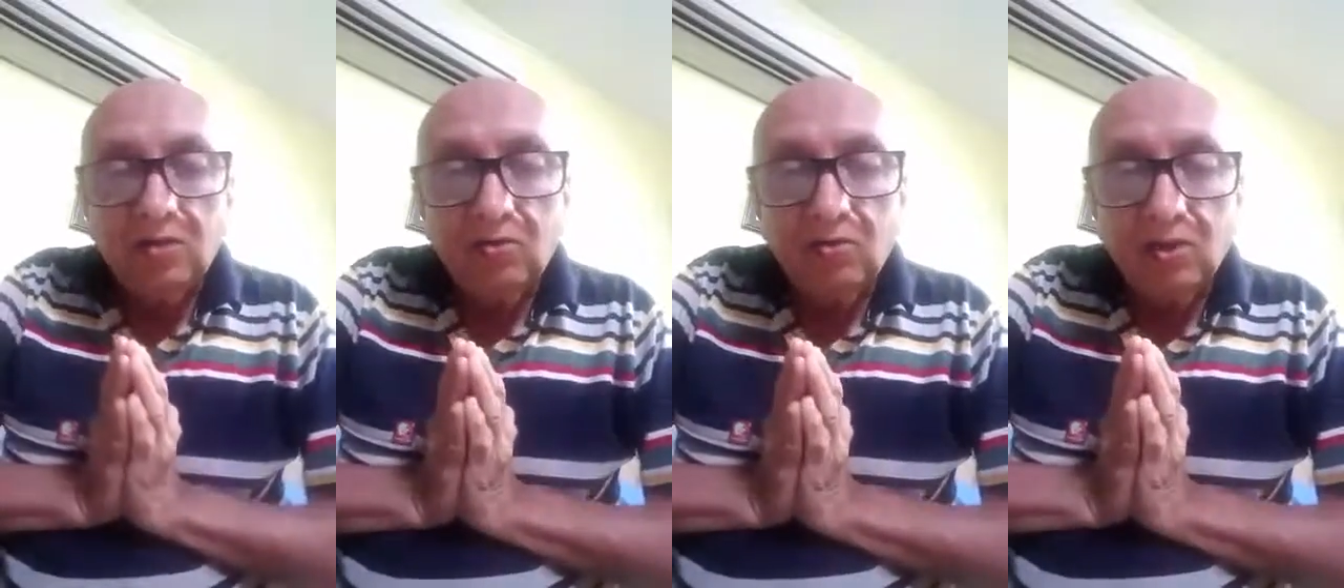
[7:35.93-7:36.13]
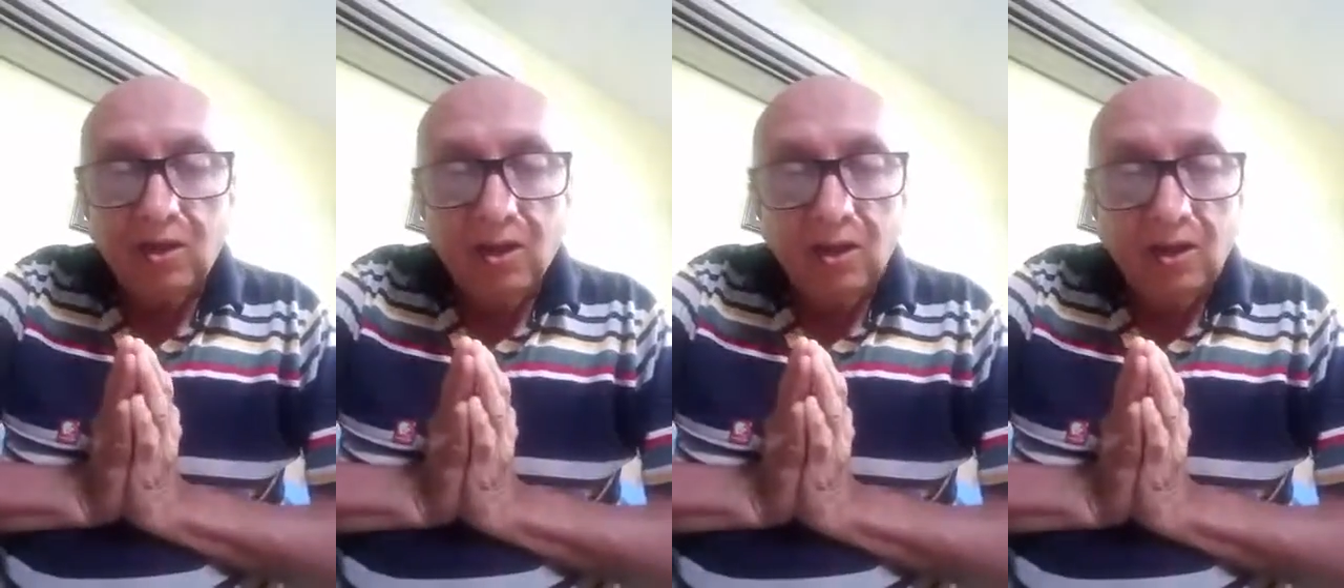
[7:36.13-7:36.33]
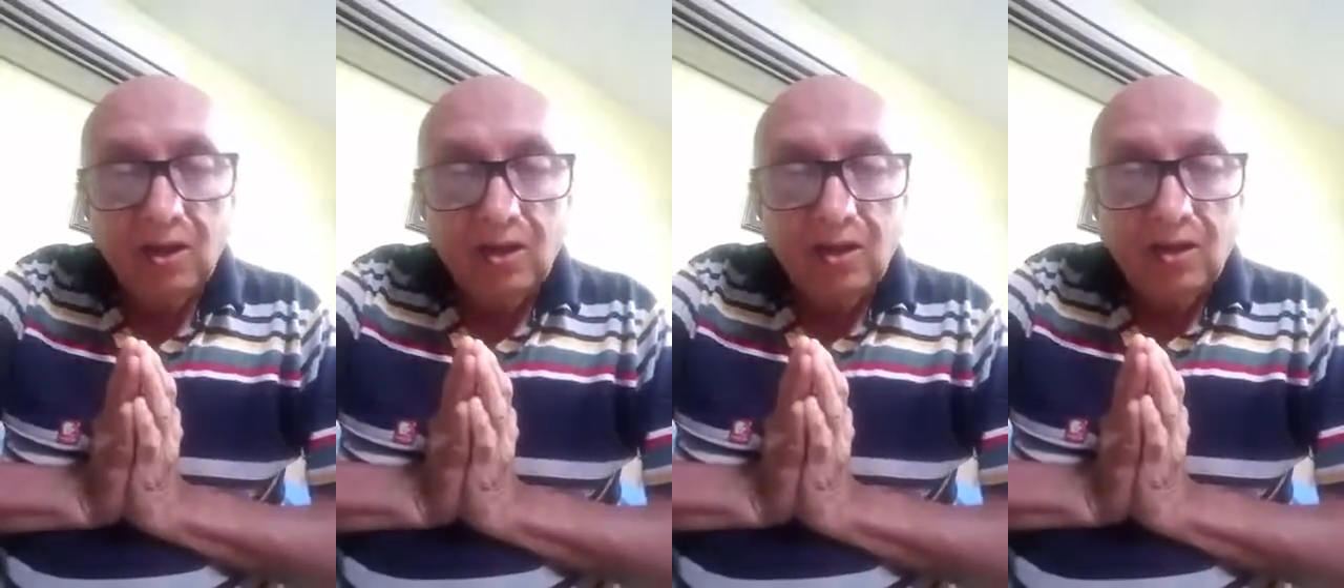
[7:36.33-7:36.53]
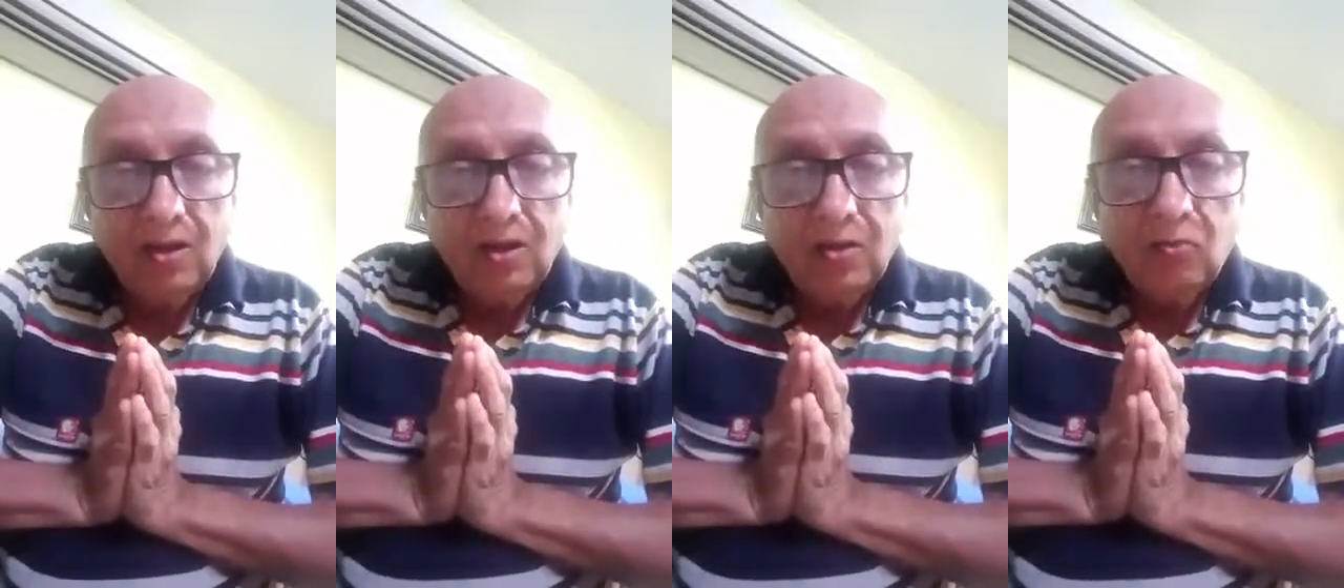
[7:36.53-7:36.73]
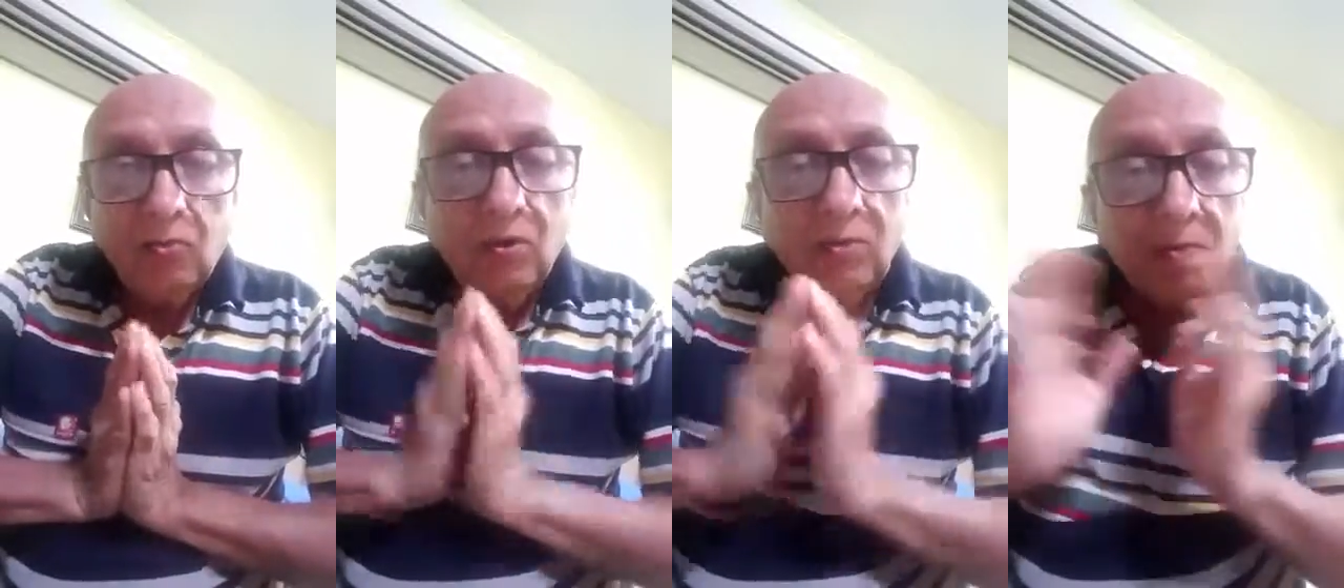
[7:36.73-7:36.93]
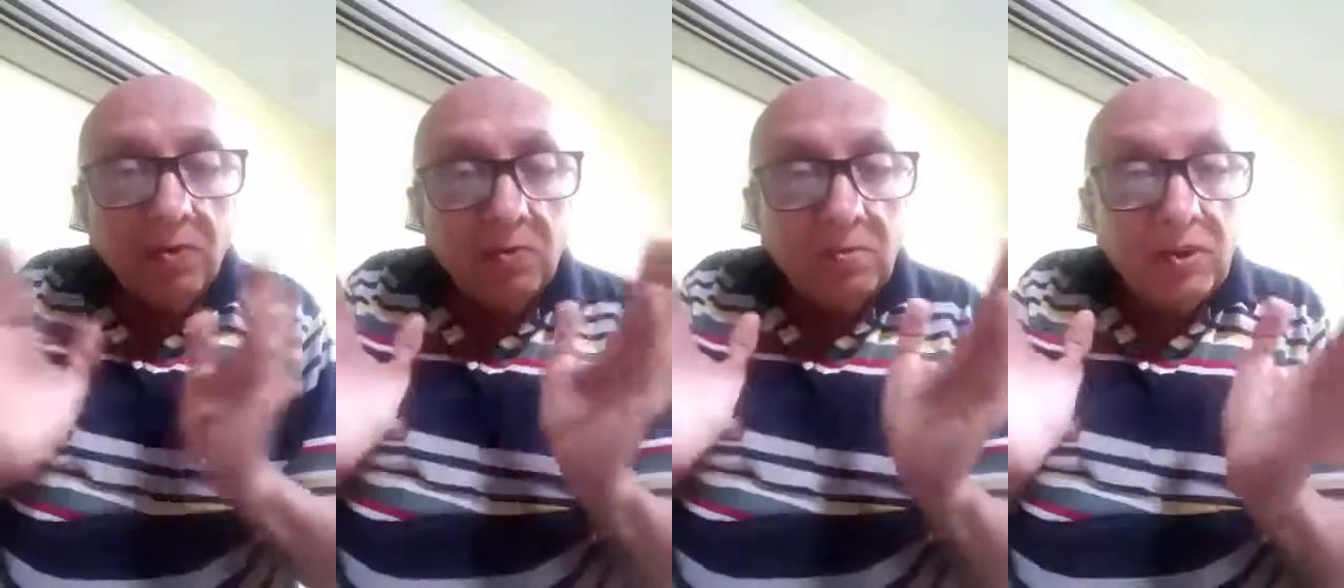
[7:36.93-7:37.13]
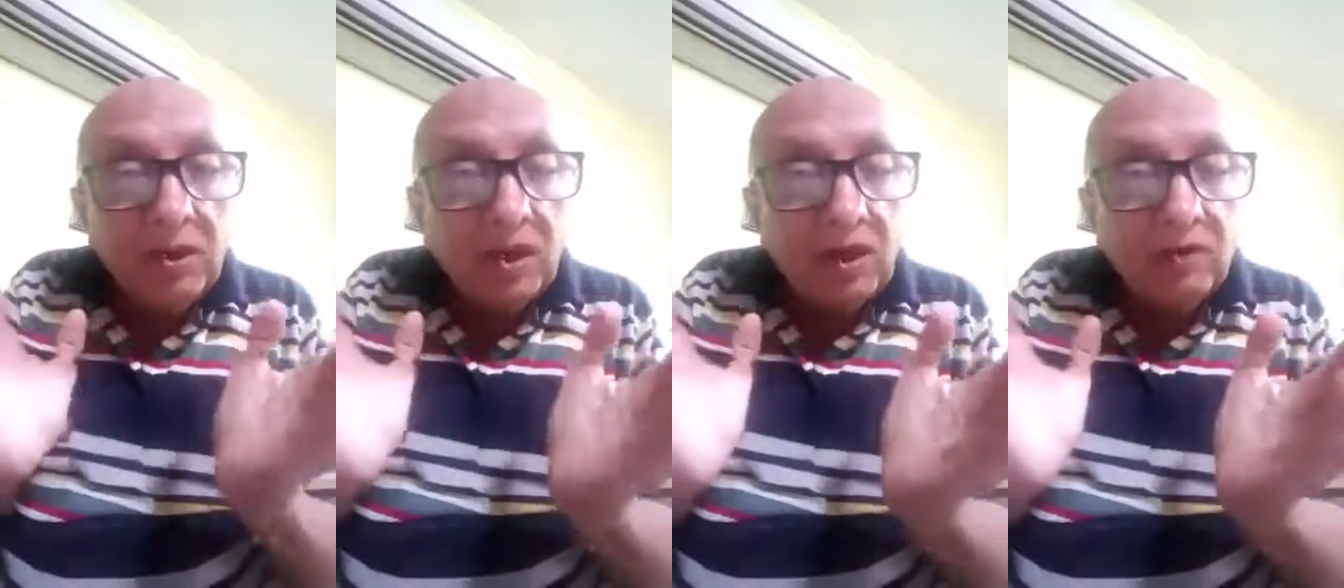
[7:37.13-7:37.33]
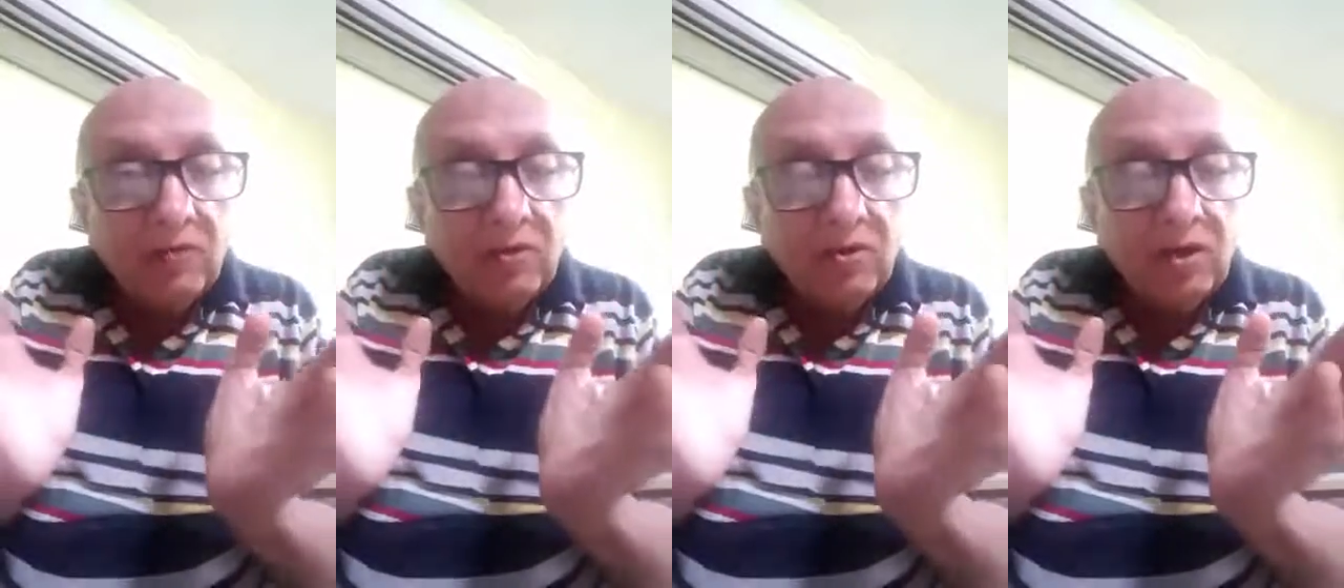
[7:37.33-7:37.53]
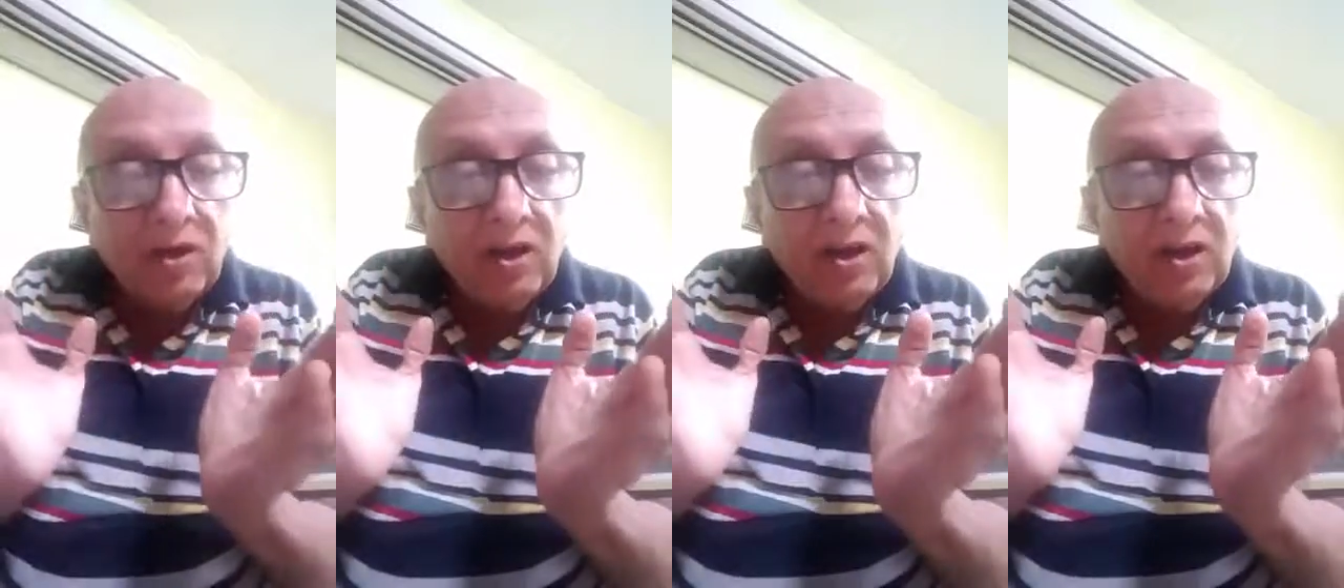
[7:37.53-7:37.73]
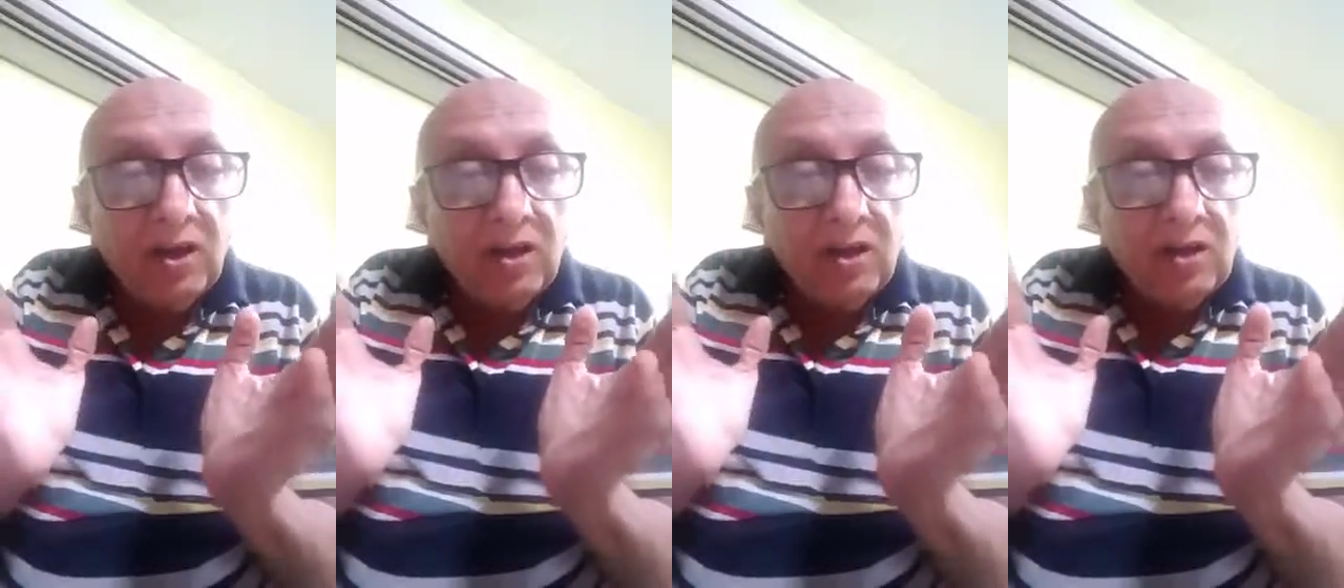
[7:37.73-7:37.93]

Okay, what will be the miracle for today?